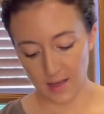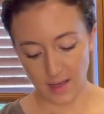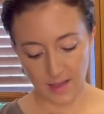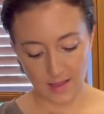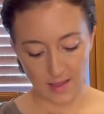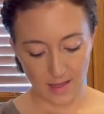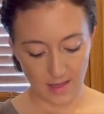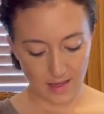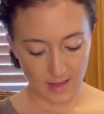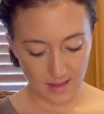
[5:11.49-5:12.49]
And
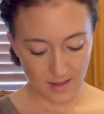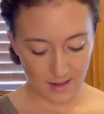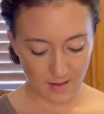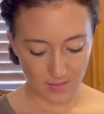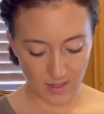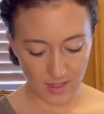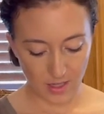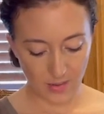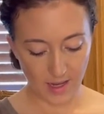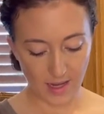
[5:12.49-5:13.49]
then we're going to
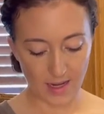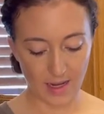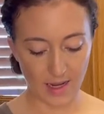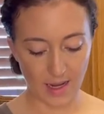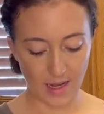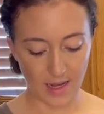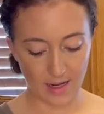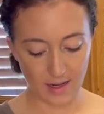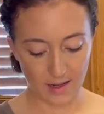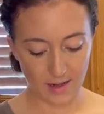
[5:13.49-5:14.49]
go ahead and
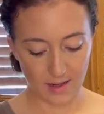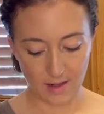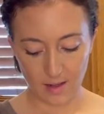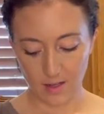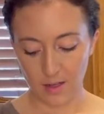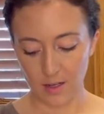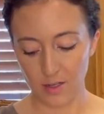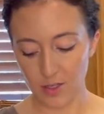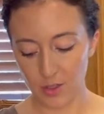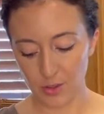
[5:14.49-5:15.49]
add
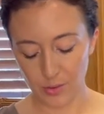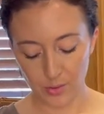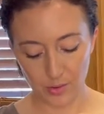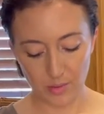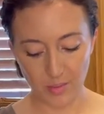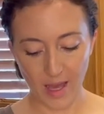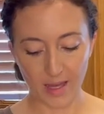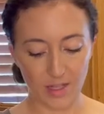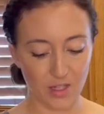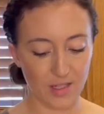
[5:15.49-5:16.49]
2
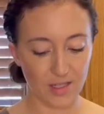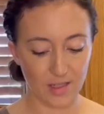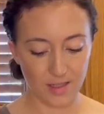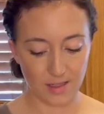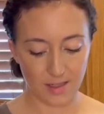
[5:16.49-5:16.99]
packages